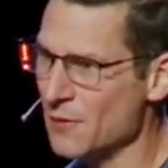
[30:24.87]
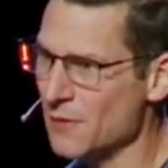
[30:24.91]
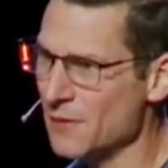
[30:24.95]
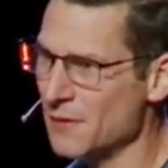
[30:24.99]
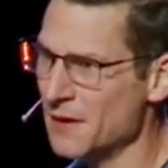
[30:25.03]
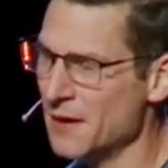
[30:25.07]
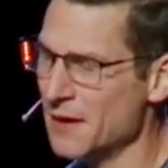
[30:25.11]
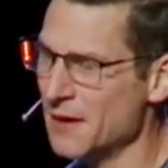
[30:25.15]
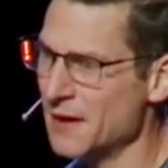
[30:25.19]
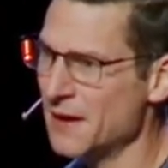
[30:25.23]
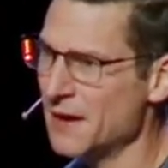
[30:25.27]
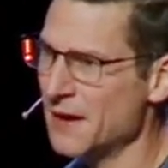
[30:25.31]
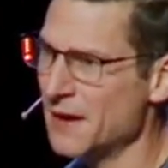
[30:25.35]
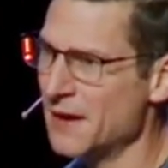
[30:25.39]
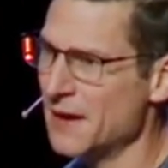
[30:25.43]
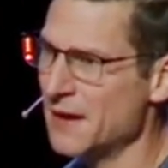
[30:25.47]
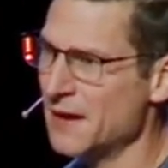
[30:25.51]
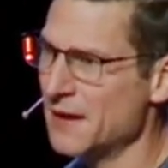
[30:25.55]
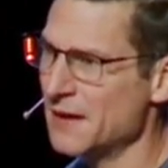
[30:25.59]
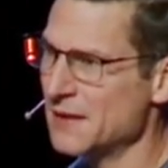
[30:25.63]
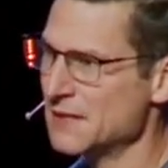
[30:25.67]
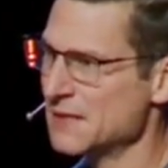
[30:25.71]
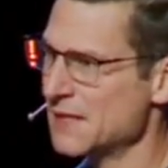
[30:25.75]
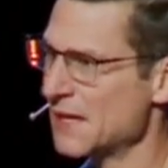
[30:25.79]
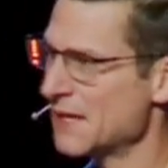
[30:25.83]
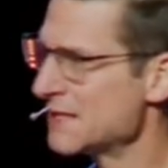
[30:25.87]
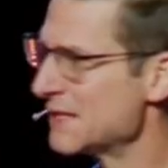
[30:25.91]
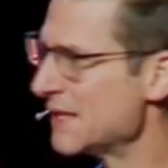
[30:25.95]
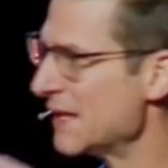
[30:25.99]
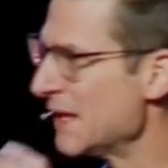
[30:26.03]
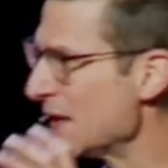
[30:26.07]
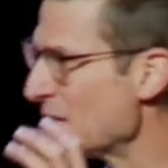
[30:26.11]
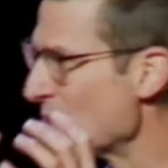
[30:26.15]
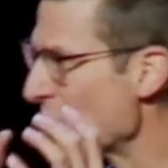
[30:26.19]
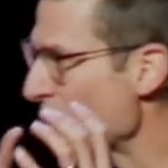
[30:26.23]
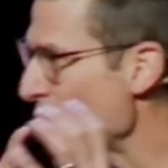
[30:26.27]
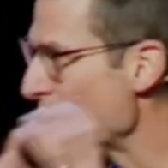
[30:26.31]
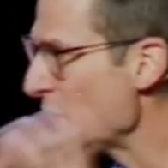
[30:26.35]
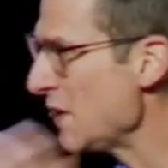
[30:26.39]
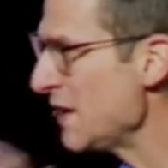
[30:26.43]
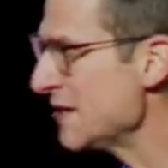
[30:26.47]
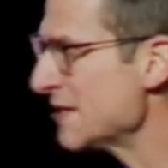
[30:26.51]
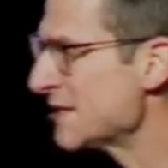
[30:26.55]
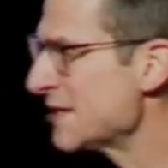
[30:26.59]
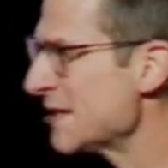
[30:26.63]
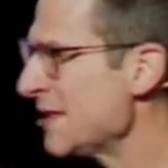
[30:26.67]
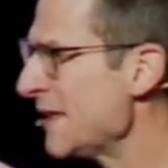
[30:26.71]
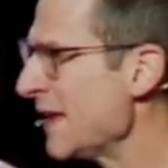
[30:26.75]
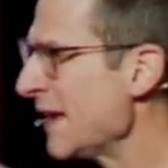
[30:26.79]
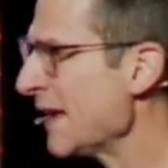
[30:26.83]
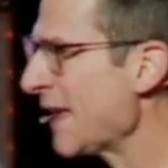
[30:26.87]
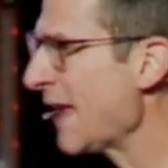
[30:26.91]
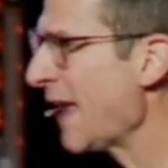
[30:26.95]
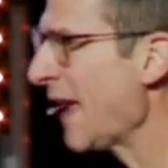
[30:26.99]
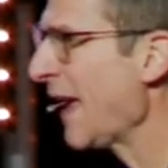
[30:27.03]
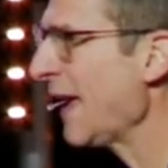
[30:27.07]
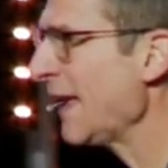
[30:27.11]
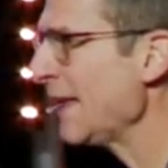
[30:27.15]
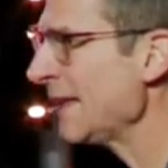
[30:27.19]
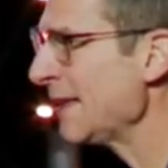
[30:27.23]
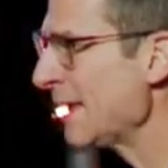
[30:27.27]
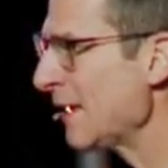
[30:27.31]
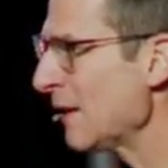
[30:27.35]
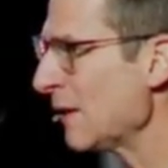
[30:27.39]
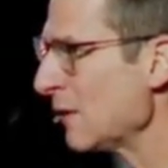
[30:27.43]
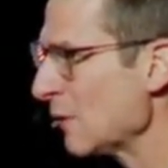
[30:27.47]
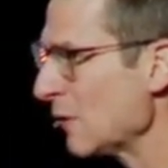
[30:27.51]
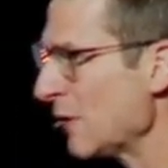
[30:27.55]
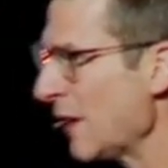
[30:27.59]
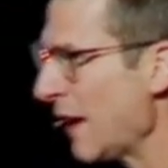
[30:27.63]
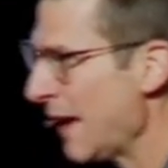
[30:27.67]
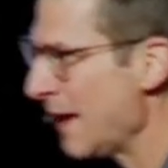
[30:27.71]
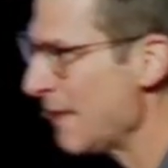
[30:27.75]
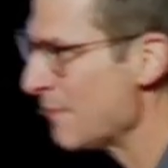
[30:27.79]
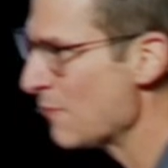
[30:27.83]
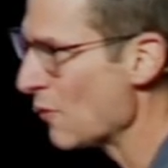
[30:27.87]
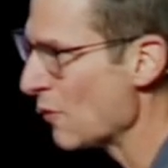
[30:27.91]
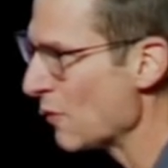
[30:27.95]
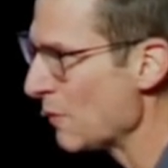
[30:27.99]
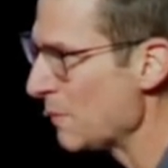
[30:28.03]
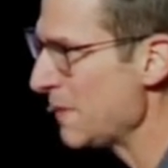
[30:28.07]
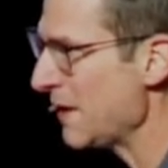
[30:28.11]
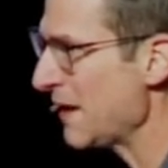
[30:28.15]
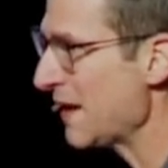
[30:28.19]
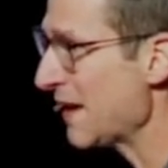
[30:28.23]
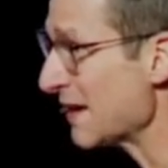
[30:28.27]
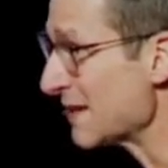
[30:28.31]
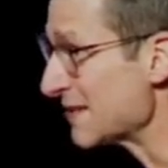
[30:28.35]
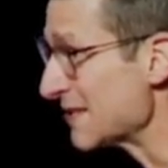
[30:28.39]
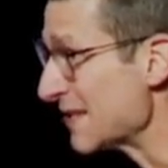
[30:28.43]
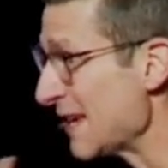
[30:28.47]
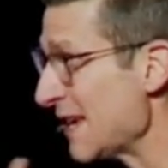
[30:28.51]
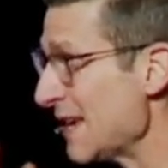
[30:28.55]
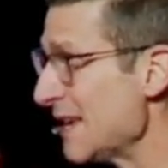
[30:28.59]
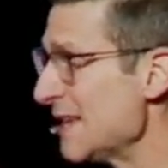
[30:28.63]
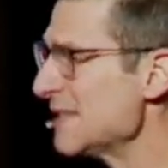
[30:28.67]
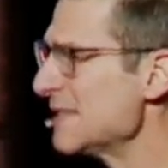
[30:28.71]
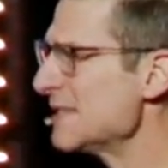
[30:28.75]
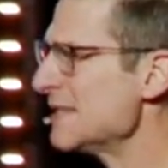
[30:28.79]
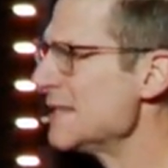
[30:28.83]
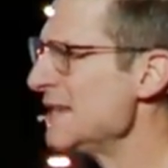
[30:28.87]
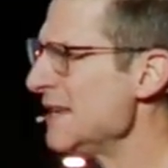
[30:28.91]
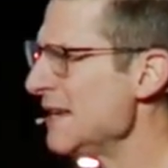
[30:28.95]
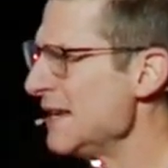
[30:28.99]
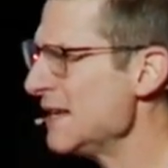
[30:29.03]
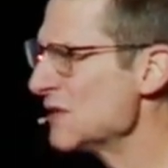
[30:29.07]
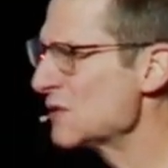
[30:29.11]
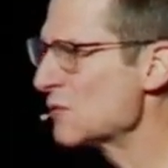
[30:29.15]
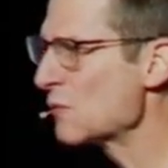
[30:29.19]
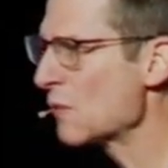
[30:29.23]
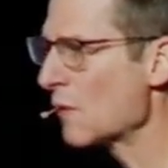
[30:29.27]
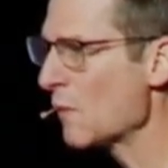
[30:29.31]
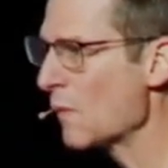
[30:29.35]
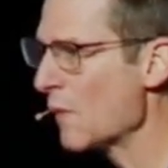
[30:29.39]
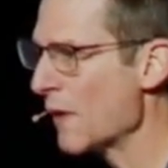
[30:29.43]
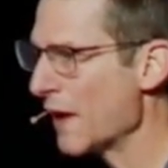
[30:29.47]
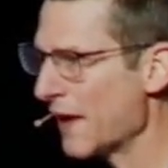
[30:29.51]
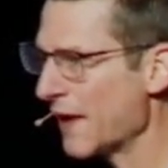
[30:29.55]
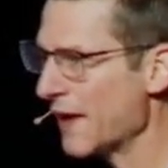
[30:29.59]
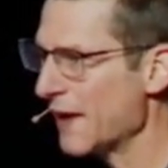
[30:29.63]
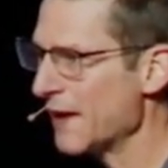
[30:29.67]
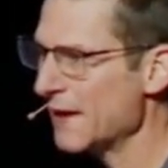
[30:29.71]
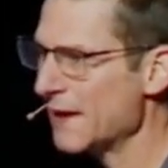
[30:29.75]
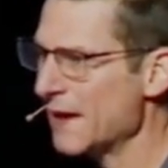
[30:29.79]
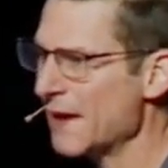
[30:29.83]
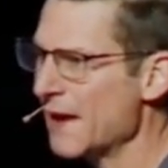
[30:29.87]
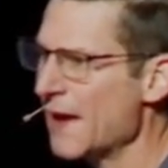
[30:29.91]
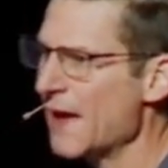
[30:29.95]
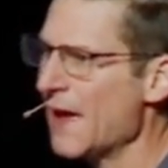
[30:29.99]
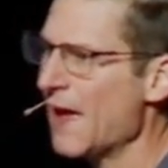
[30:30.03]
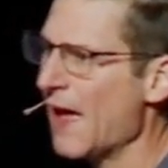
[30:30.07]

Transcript: It says that the reason that Cain killed Abel because his deeds were wicked